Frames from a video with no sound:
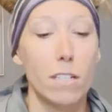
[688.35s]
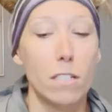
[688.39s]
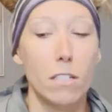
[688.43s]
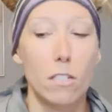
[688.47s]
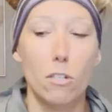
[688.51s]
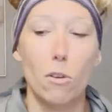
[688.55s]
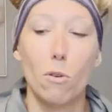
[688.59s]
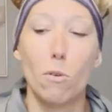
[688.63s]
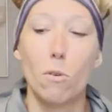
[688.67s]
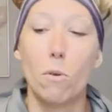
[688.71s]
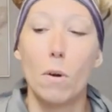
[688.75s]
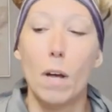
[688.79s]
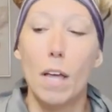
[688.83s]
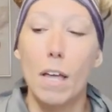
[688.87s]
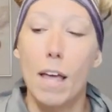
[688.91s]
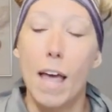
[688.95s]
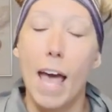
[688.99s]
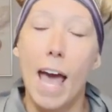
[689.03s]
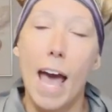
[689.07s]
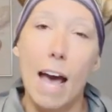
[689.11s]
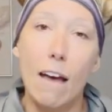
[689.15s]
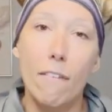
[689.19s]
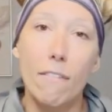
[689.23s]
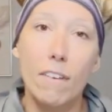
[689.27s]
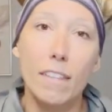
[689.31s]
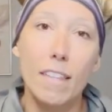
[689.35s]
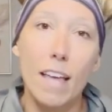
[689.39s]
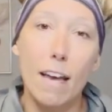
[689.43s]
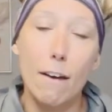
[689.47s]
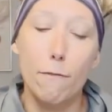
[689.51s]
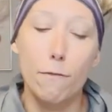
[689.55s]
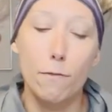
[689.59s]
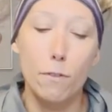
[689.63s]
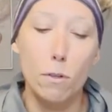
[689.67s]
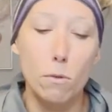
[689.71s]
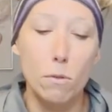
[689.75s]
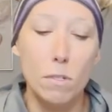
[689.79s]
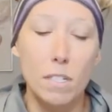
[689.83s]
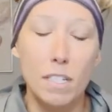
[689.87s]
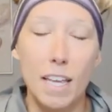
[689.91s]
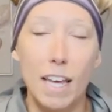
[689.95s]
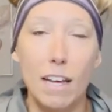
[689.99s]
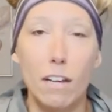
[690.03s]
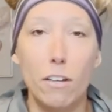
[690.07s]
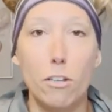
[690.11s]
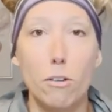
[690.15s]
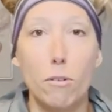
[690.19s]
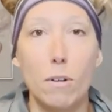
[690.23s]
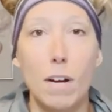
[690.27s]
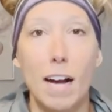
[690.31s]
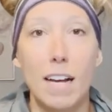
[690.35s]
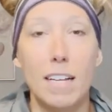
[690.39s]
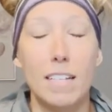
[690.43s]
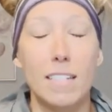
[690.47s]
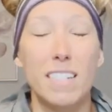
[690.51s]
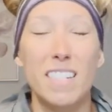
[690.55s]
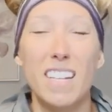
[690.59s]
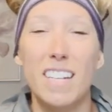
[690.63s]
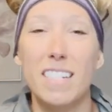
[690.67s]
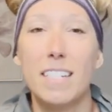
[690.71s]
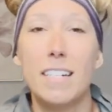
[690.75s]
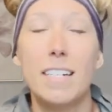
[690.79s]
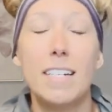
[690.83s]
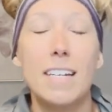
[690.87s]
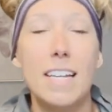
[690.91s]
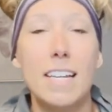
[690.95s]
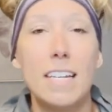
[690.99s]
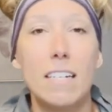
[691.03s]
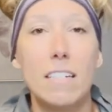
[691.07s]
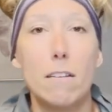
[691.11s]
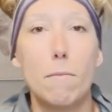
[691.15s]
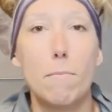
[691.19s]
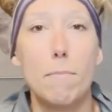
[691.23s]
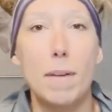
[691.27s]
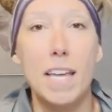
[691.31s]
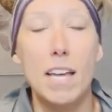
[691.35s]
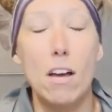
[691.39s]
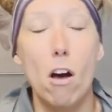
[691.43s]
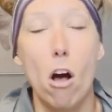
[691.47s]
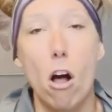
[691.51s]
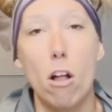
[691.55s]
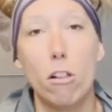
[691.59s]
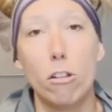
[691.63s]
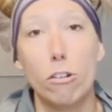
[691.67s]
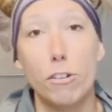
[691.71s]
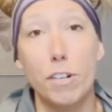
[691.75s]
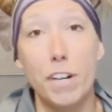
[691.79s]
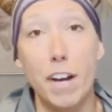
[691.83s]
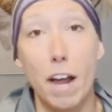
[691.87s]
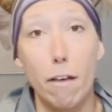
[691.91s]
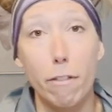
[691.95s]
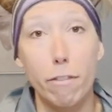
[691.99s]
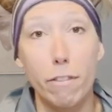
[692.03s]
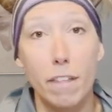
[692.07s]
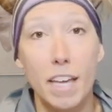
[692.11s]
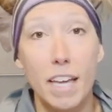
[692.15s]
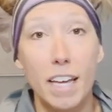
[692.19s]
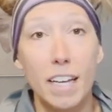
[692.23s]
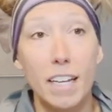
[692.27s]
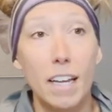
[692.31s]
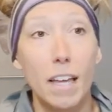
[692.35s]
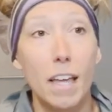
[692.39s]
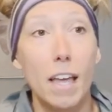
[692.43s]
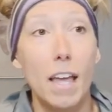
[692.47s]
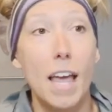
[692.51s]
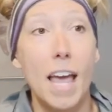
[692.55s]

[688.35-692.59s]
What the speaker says: So having that food scale, you guys, doesn't need to be all or nothing.